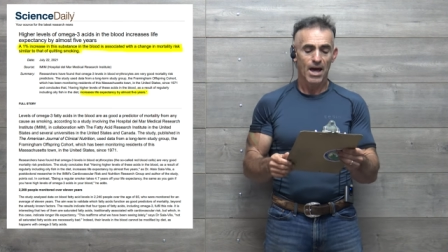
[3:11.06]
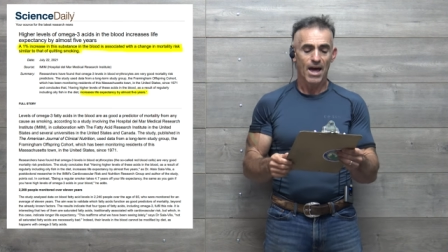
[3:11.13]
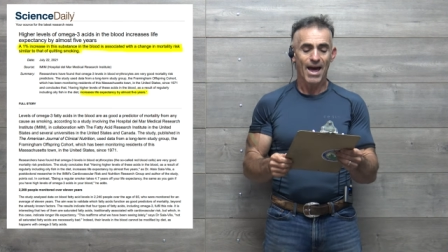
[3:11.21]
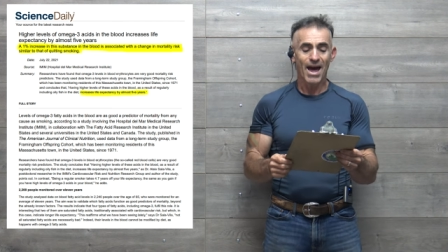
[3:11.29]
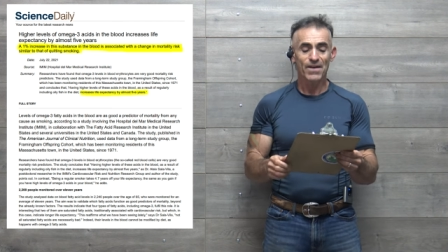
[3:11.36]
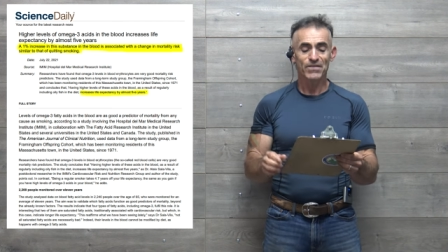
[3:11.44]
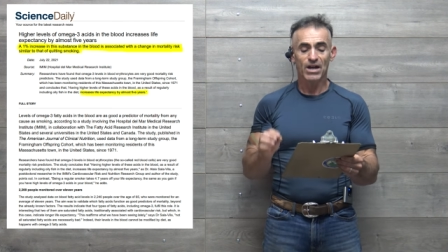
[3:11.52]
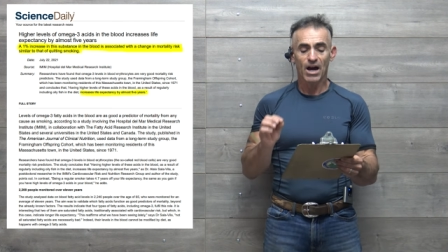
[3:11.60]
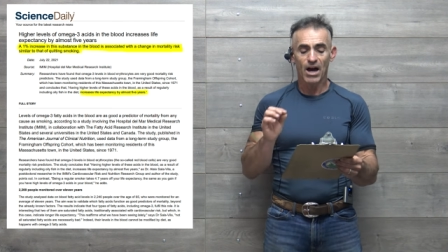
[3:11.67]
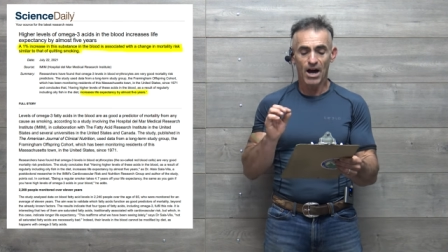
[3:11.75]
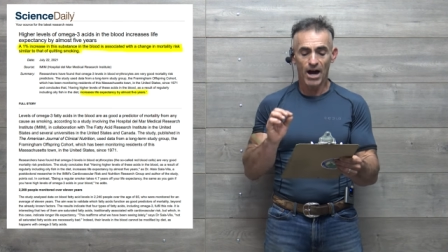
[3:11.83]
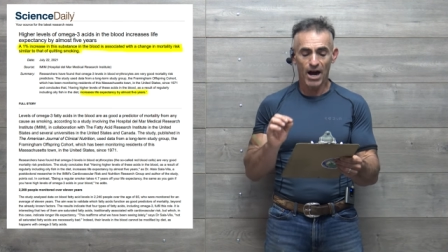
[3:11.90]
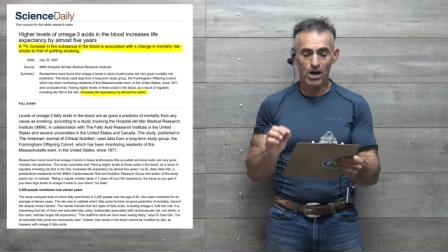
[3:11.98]
having
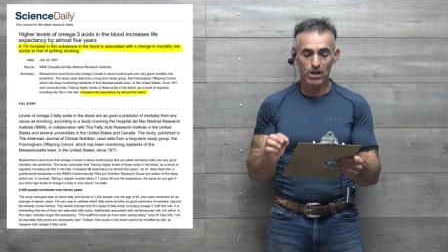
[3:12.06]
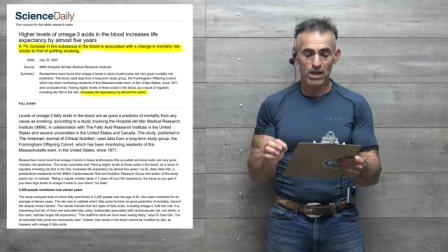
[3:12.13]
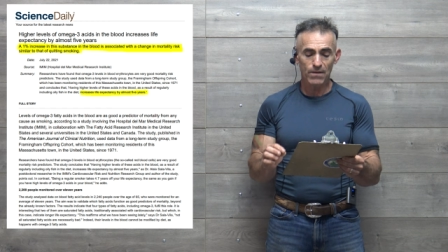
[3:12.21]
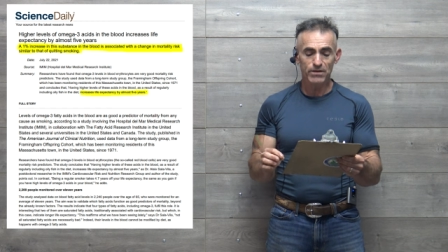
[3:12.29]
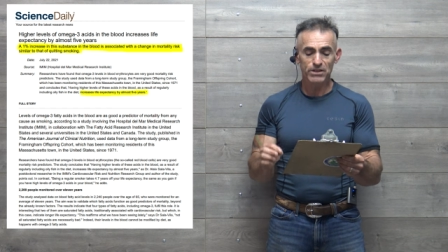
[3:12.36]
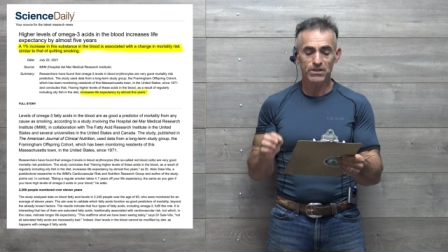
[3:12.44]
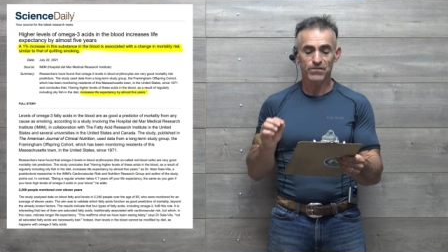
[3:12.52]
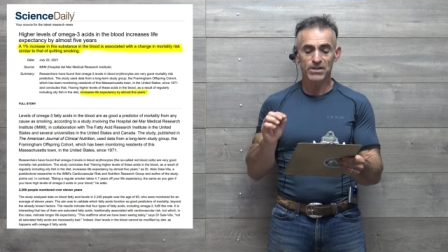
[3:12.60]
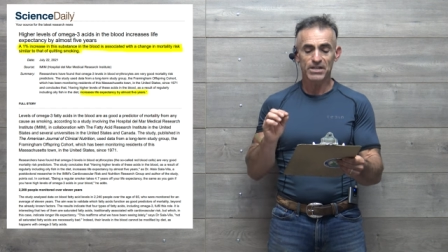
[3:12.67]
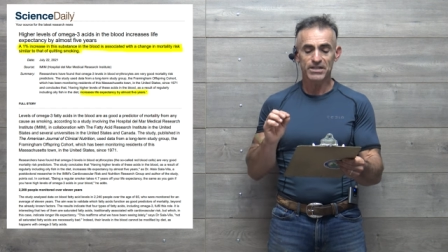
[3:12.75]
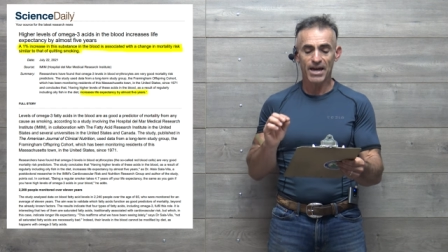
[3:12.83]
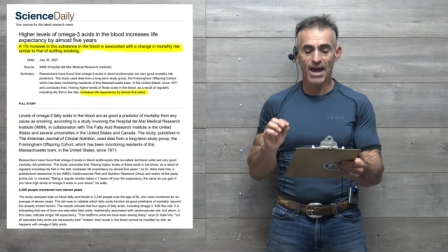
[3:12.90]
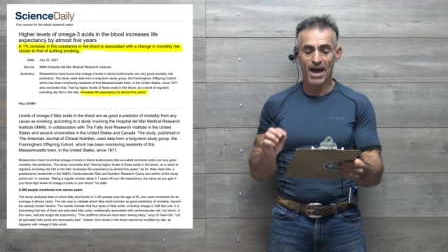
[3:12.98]
higher levels of
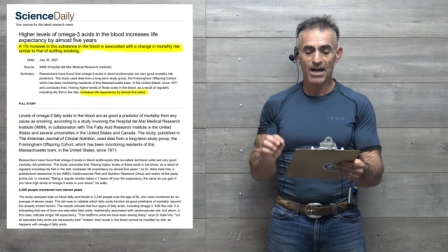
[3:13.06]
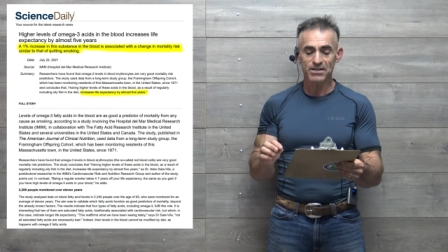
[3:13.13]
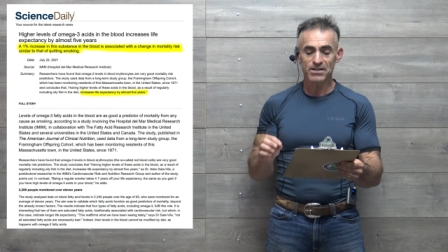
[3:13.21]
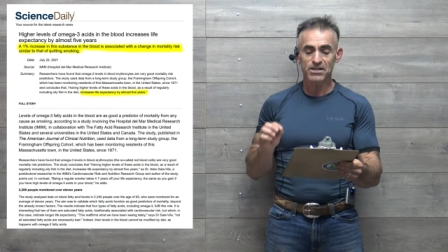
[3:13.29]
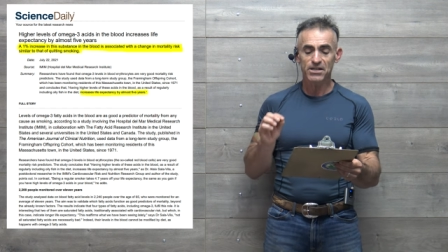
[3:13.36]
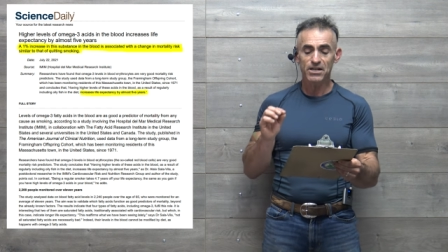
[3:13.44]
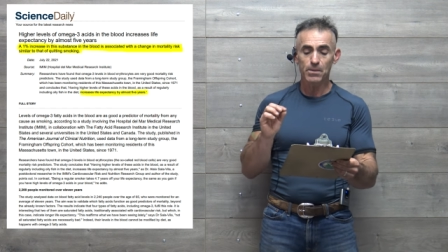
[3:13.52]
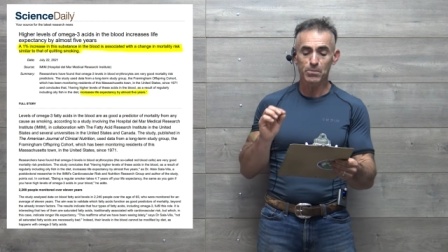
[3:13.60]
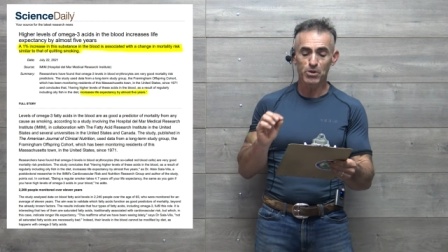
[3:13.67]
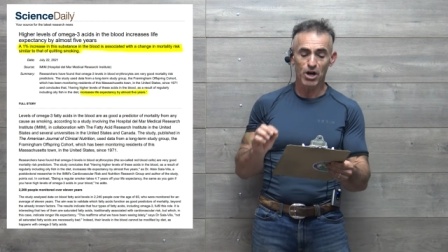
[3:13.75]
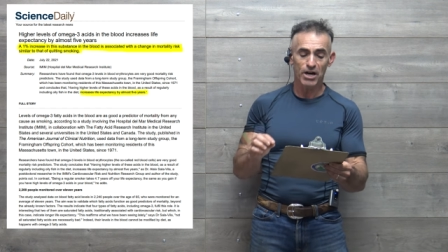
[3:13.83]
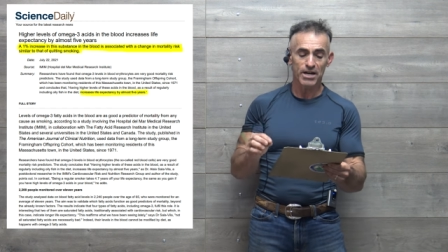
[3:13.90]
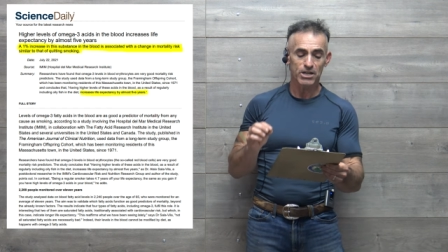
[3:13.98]
these acids in the
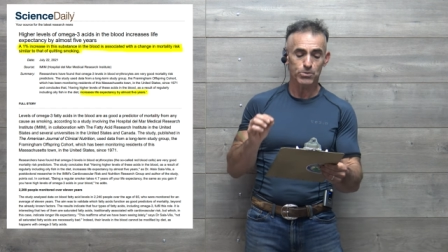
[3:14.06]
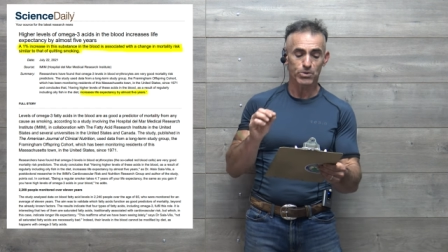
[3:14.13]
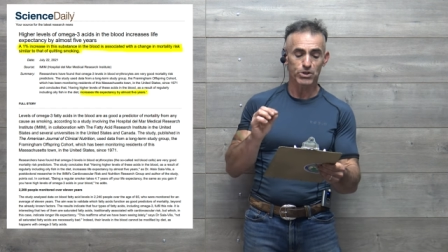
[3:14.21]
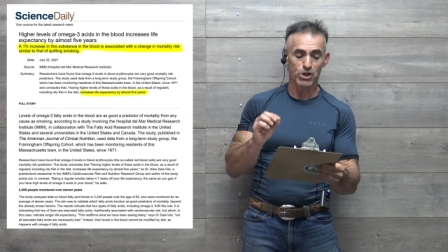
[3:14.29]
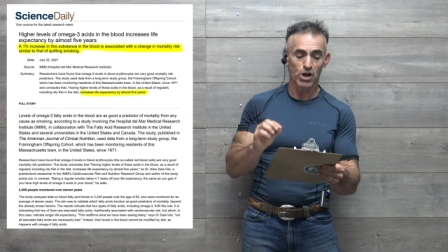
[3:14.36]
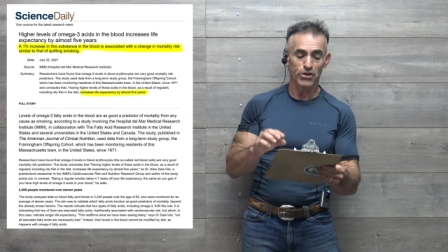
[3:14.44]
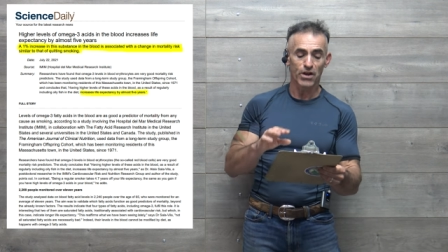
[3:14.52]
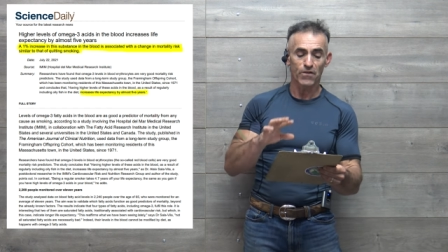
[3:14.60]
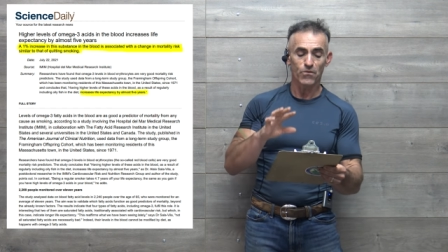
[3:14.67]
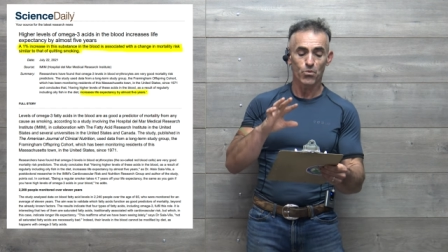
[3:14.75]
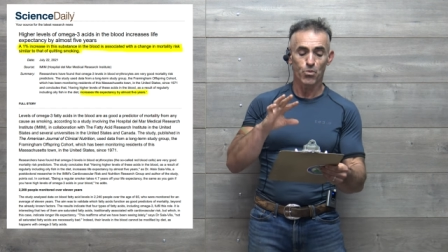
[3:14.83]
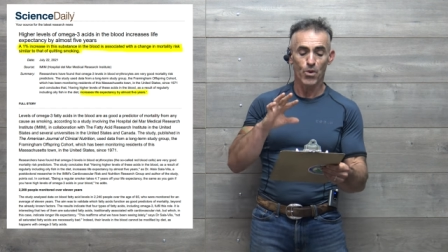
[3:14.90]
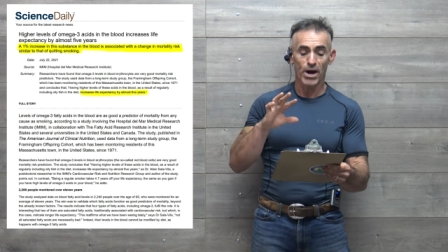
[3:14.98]
blood as a result
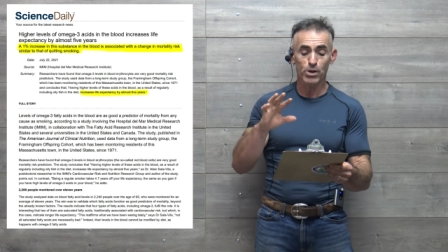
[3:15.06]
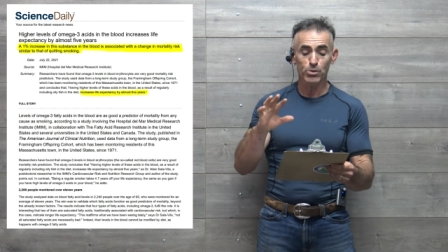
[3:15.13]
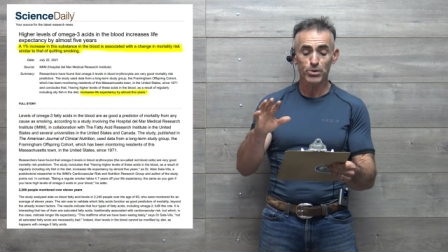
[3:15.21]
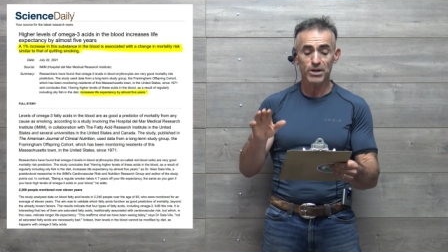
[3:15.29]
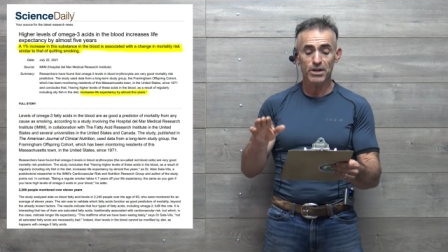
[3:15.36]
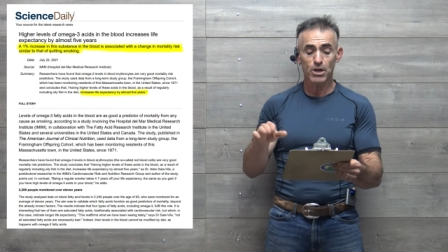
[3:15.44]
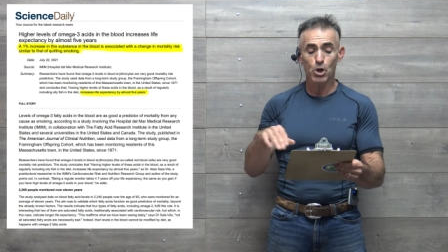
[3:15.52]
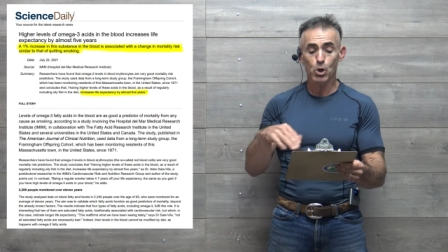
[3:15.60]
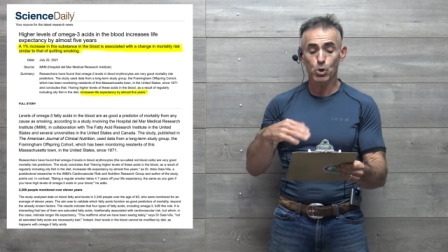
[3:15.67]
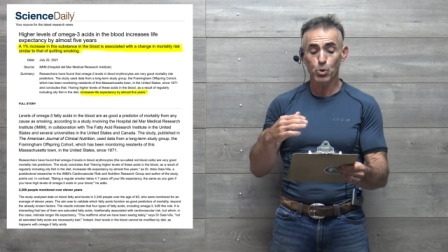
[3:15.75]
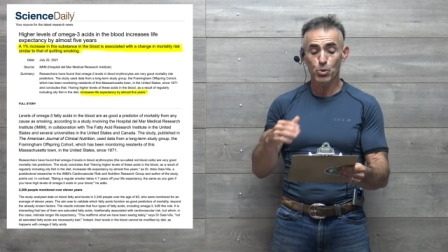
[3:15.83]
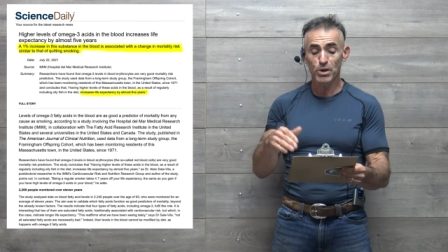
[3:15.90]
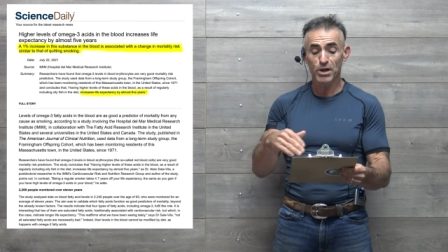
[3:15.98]
of regularly
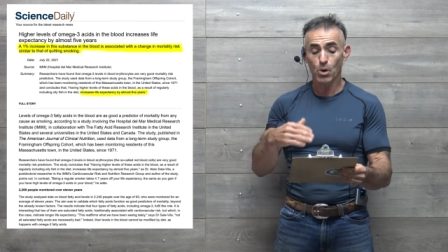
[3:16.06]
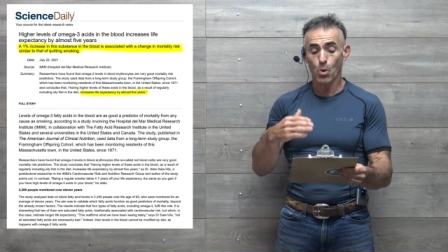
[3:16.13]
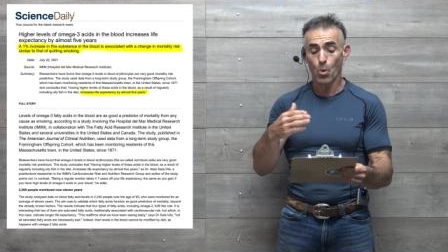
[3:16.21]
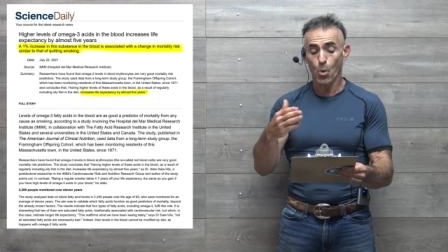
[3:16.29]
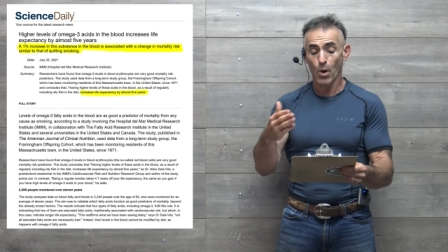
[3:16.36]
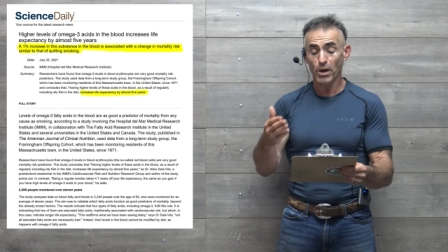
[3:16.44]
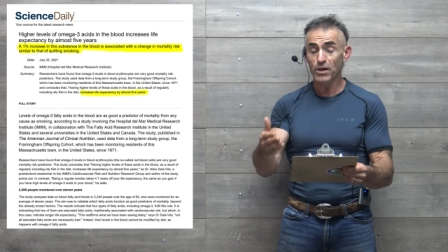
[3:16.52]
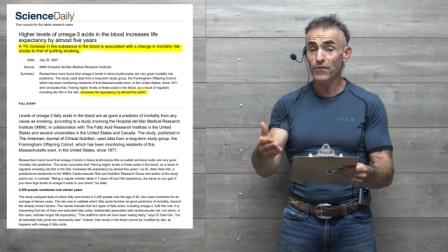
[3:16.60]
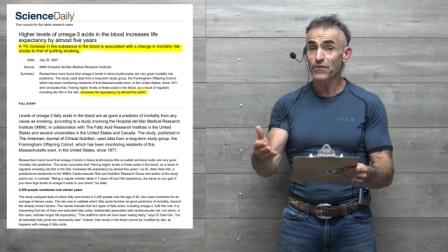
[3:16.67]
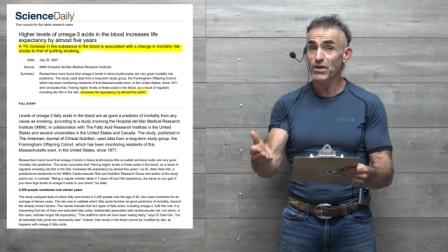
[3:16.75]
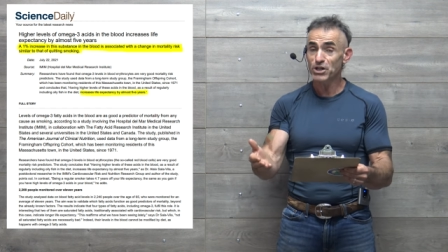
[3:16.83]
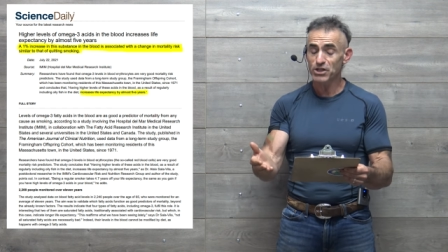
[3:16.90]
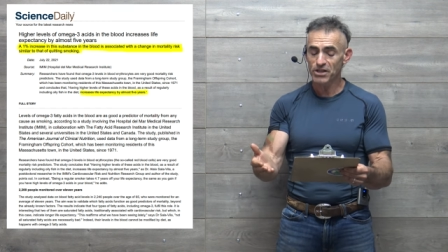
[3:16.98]
including oily
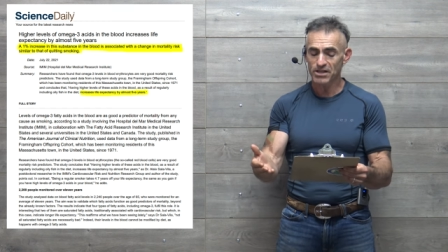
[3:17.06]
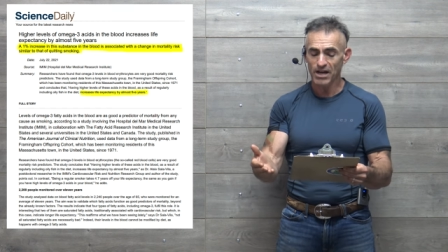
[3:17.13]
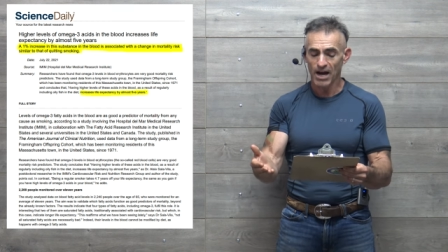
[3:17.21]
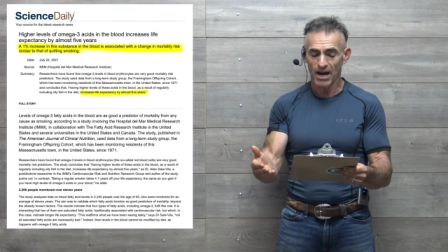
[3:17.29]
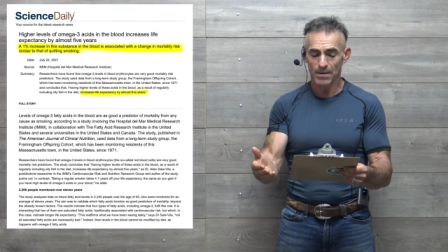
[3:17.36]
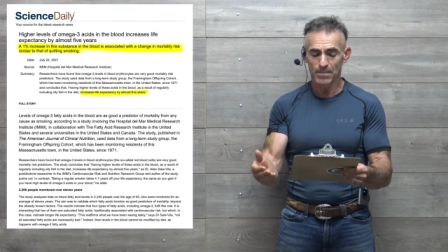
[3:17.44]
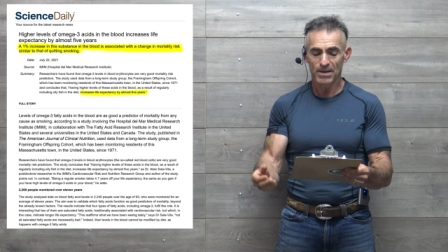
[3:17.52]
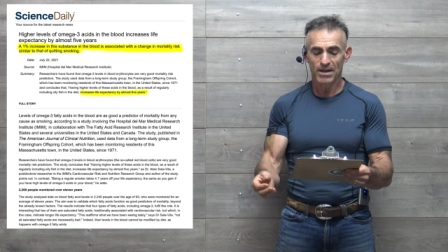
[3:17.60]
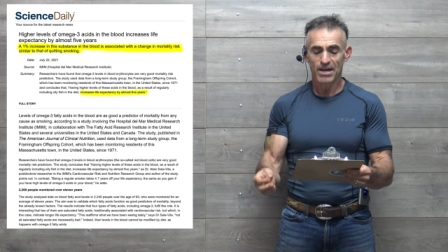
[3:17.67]
fish in the diet